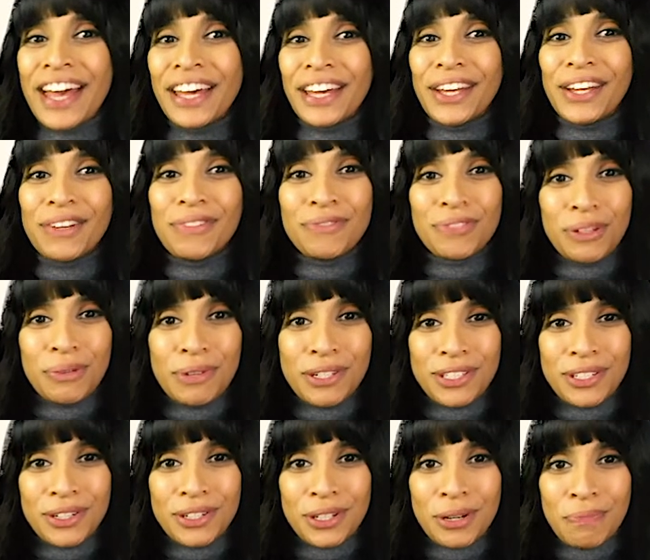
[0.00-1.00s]

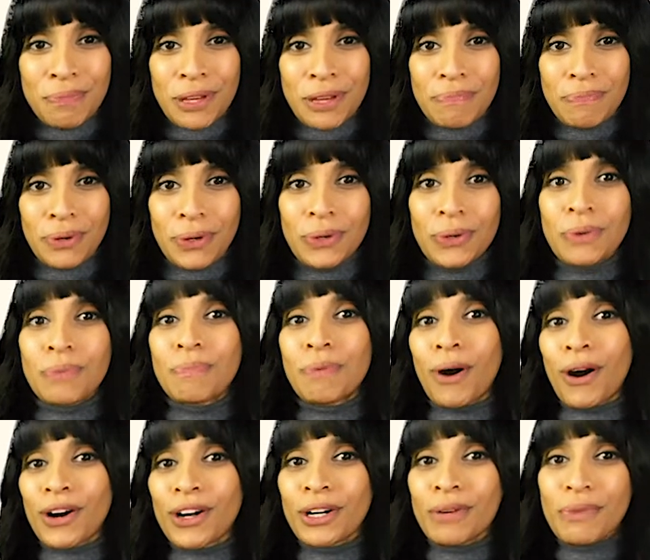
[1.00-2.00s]
Influencers are people who
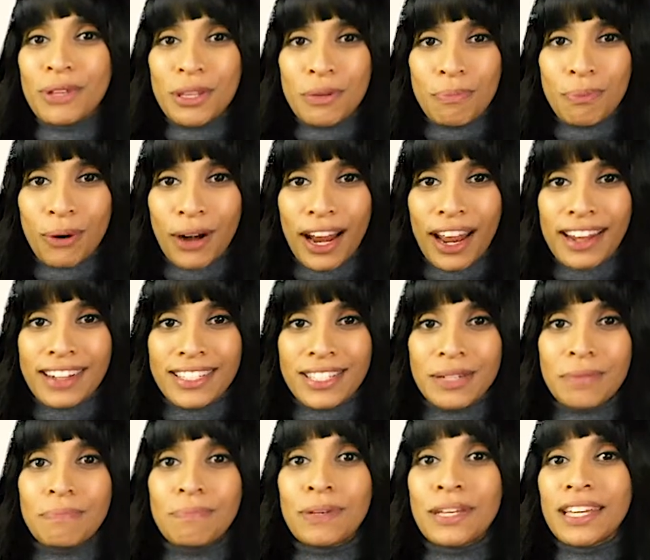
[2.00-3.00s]
partner with a brand
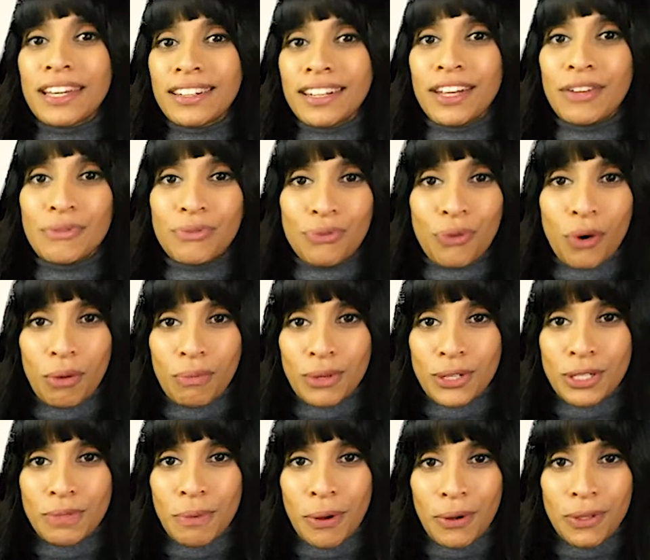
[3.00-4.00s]
to be an informal
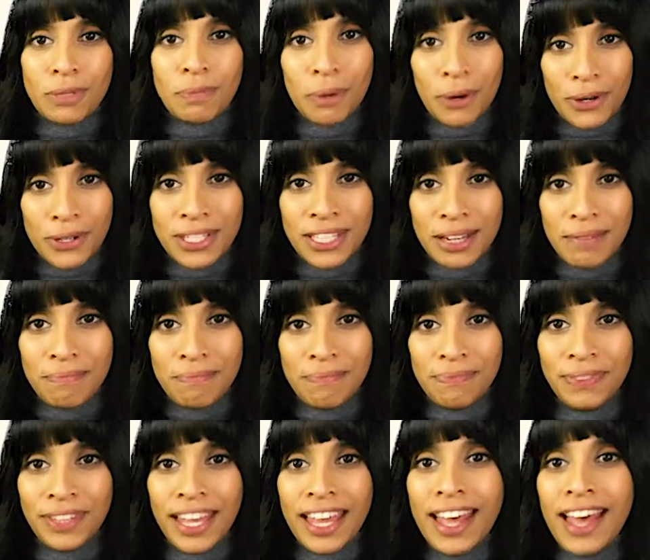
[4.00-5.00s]
spokesperson.
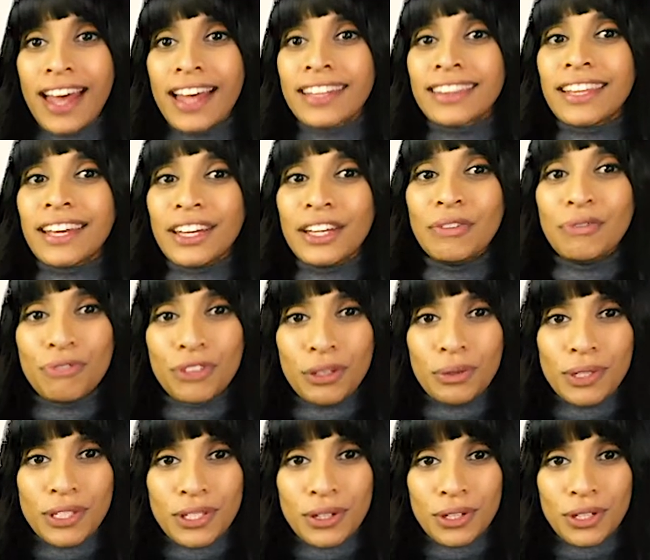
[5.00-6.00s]
The
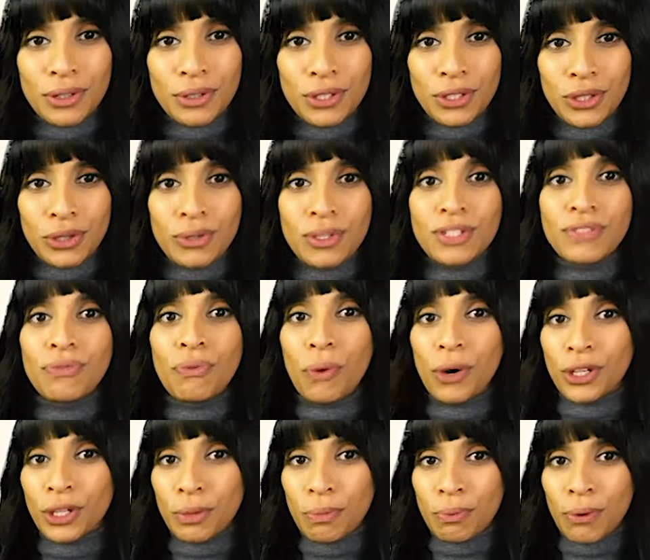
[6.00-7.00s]
influencer you choose for
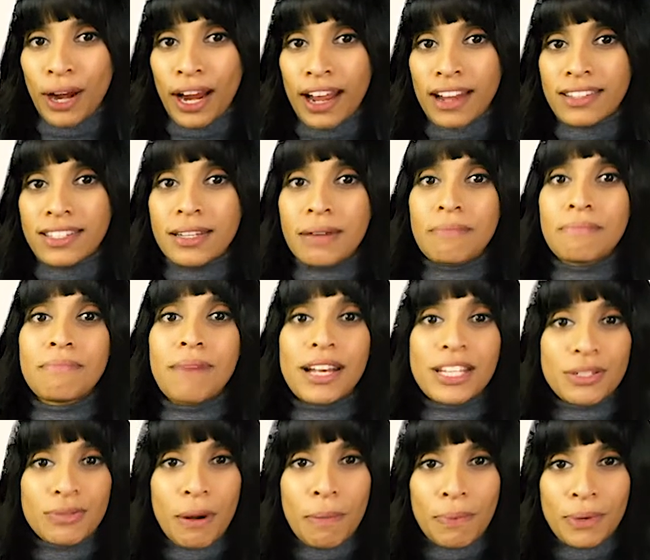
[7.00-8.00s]
your brand must
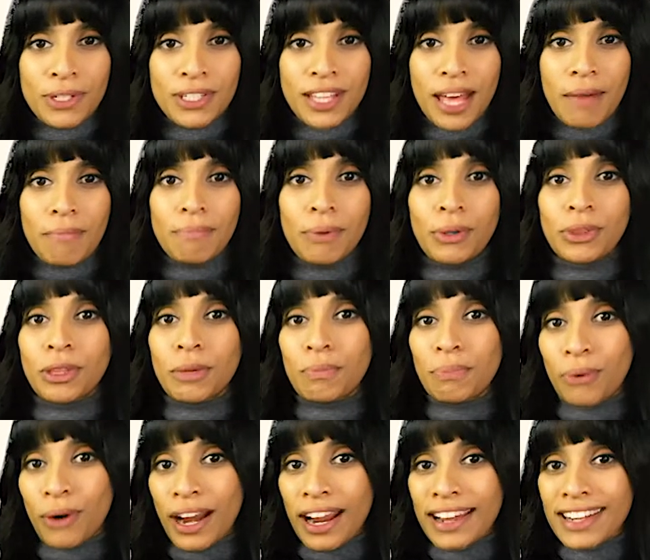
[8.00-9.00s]
represent both the
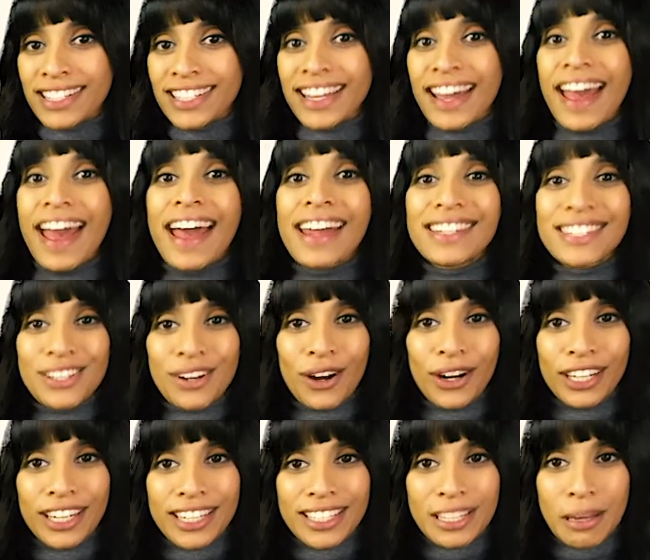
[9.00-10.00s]
brand and
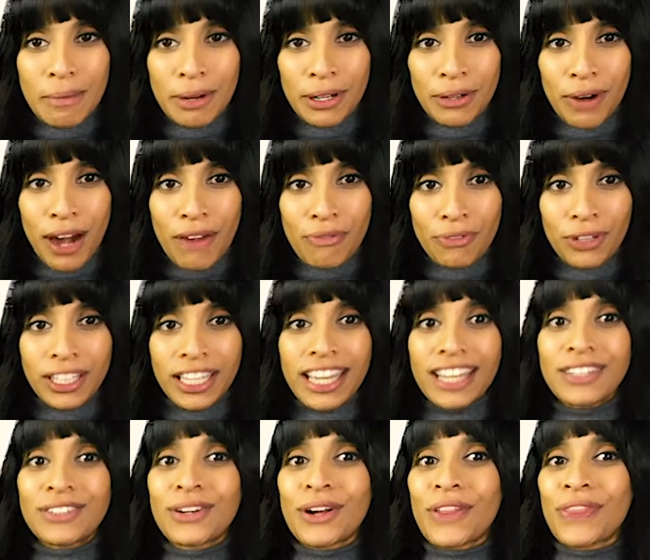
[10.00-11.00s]
target demographic in
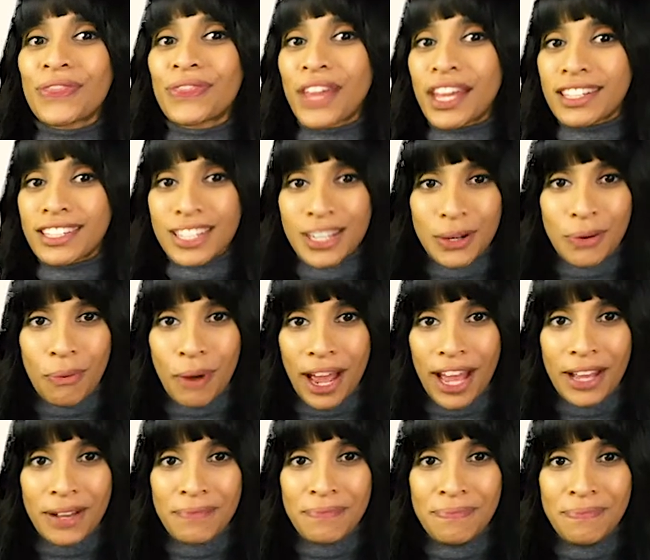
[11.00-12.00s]
an authentic
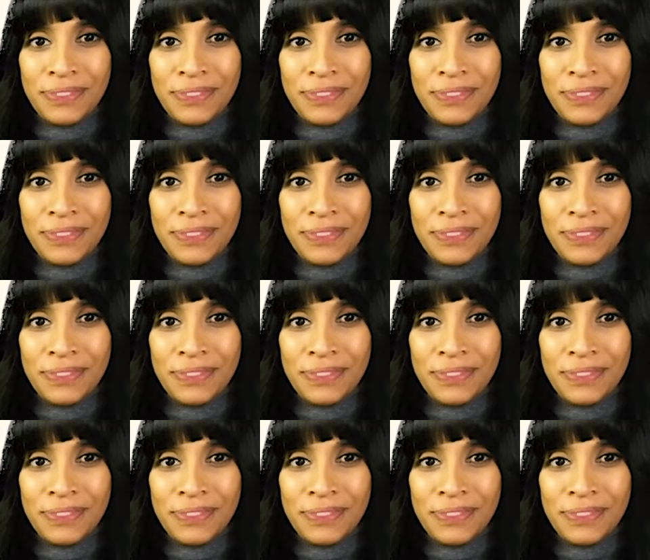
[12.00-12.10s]
way.